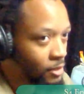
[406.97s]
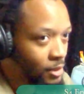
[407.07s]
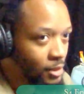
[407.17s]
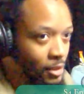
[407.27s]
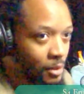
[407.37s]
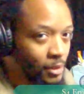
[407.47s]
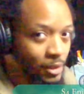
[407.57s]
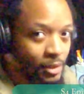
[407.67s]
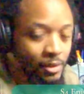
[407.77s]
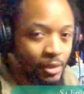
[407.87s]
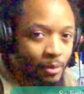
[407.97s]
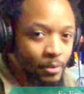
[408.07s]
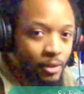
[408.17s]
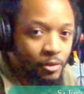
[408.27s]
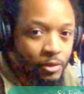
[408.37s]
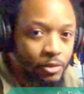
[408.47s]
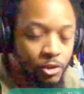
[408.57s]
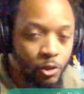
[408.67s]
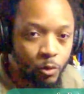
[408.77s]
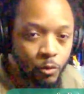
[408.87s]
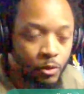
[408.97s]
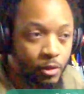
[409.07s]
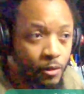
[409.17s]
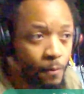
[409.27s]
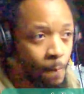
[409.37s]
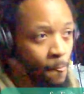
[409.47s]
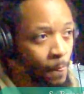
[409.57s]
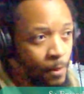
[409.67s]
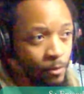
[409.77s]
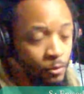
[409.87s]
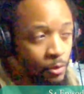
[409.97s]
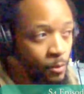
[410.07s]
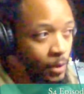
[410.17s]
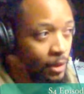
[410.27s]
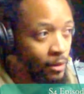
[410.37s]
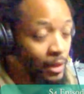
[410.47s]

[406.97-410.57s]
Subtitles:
subject, this topic on the show for a while.